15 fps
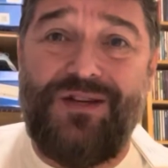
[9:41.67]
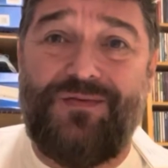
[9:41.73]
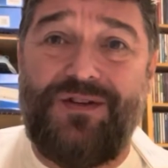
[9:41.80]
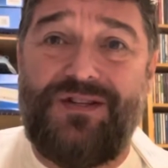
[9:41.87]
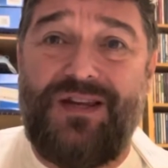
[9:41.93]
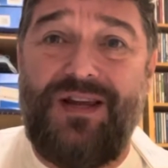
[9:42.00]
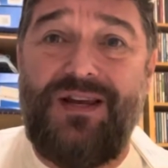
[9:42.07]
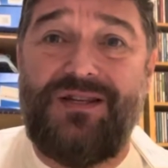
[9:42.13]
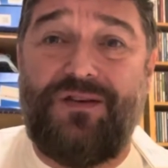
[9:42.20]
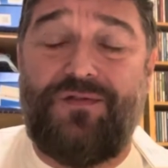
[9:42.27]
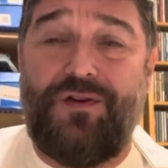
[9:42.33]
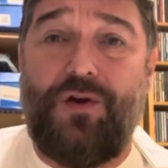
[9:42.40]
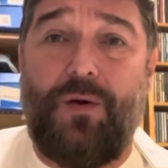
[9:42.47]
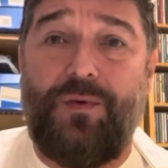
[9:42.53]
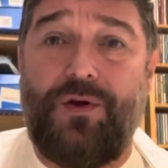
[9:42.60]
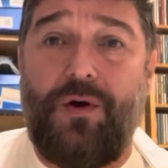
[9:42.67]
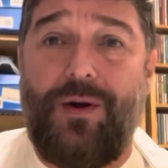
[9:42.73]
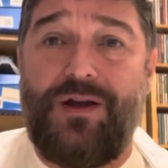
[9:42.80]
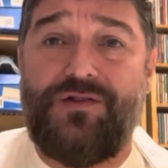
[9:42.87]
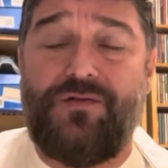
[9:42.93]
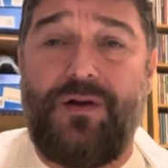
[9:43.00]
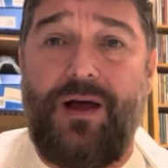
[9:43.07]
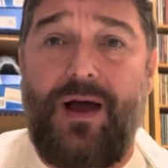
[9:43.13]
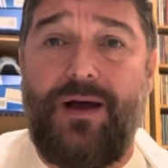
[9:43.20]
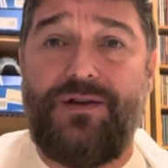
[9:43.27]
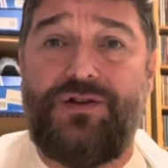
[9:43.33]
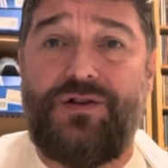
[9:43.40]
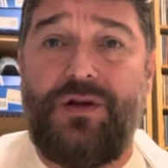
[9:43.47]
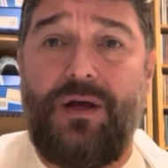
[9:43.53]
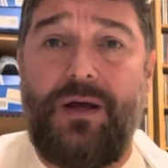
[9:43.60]
for tees if you normally go extra
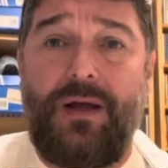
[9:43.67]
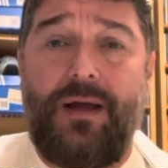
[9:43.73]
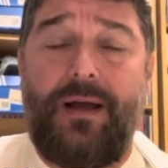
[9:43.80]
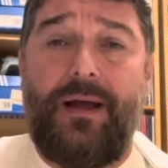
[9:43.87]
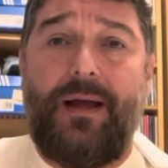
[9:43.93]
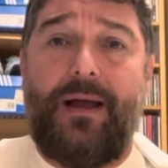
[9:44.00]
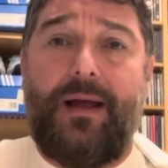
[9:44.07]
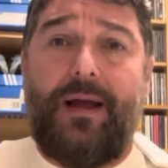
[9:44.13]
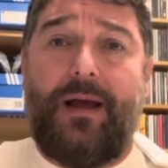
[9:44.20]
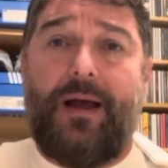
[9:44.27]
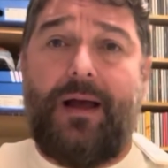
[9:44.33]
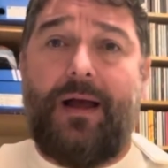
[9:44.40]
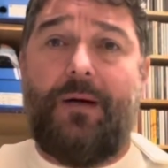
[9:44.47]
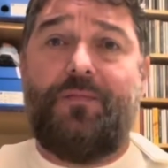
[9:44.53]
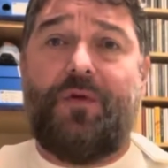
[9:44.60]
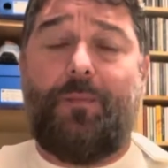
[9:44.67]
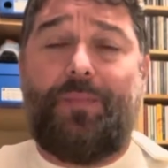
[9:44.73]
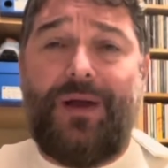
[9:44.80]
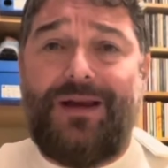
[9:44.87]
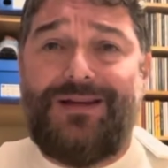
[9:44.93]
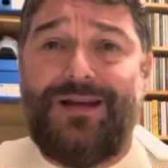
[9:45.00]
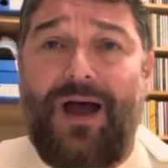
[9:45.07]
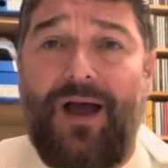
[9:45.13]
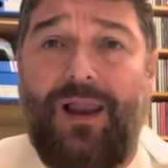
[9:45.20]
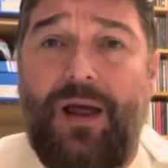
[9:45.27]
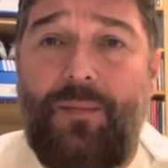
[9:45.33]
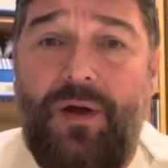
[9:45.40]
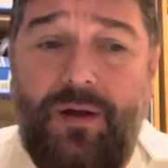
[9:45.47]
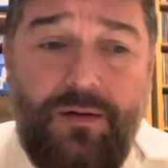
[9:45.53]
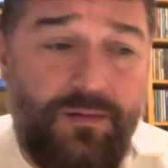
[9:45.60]
large. The big
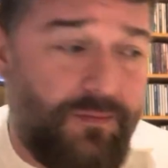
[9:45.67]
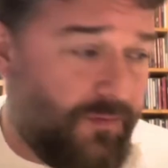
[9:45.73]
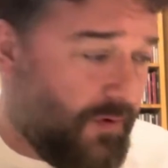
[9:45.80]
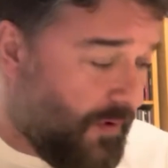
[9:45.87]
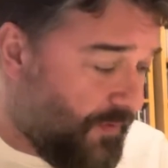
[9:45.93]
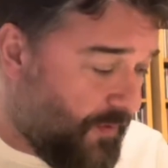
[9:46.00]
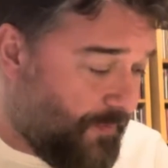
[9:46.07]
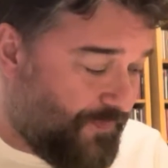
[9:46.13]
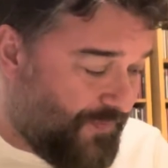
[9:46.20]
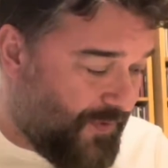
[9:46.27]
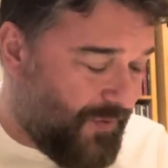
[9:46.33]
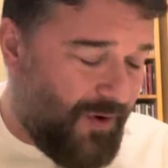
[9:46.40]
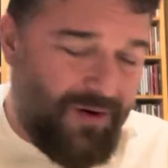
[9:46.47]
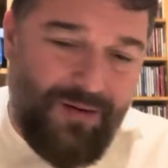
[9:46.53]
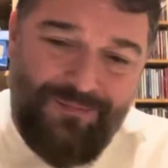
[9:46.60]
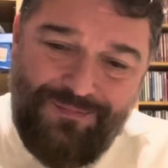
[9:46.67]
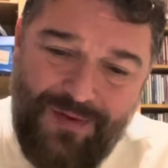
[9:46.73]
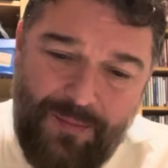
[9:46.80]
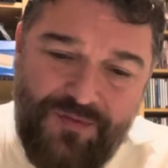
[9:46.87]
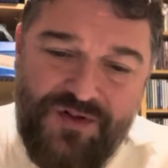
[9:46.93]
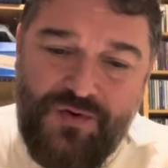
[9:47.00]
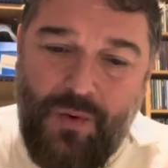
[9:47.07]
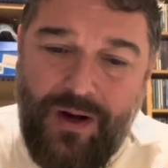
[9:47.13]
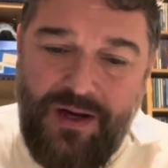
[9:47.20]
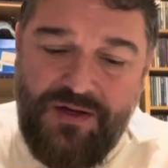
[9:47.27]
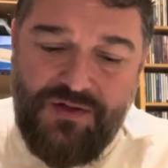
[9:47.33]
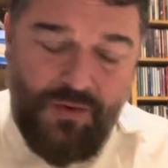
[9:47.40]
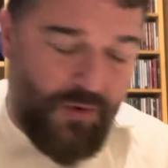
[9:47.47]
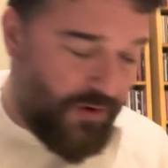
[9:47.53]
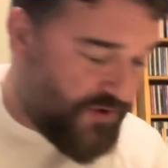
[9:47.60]
dilemma, or the one I'm swaying
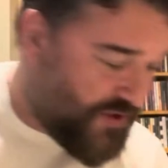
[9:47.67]
towards